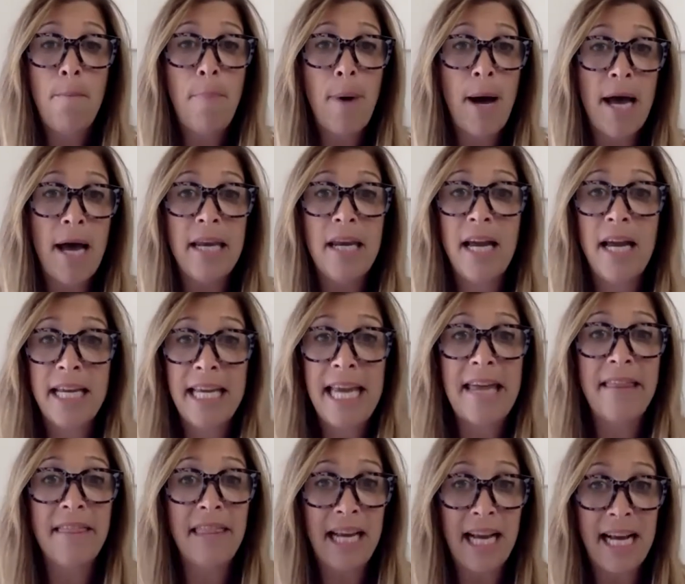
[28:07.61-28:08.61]
But
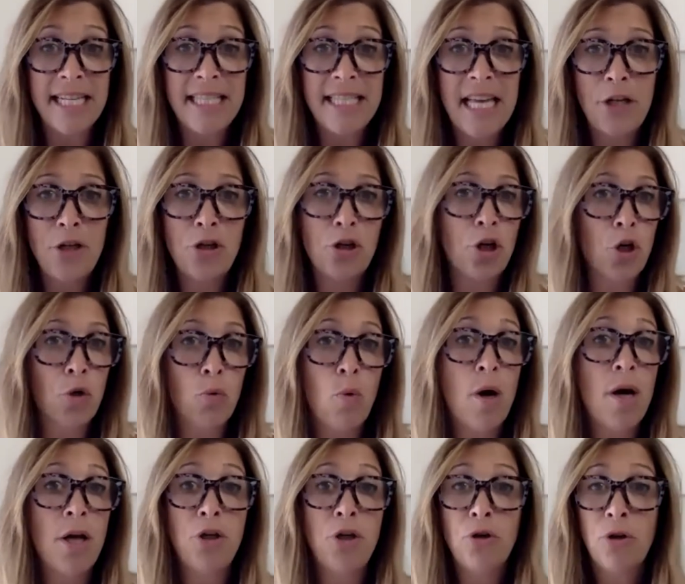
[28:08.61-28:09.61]
again, like I said, you're going to
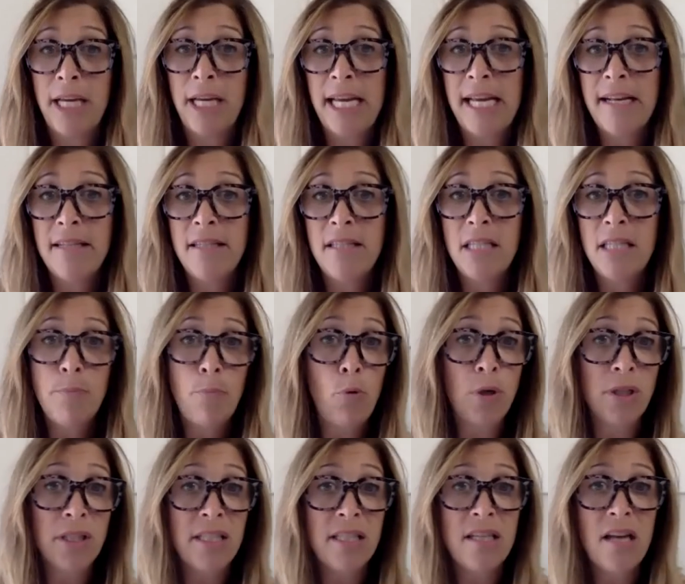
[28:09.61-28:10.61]
want your kids'
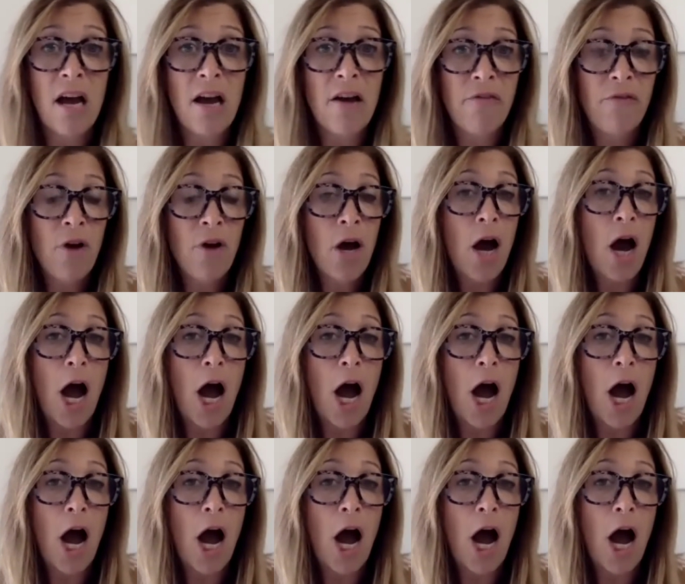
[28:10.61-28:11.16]
sports stuff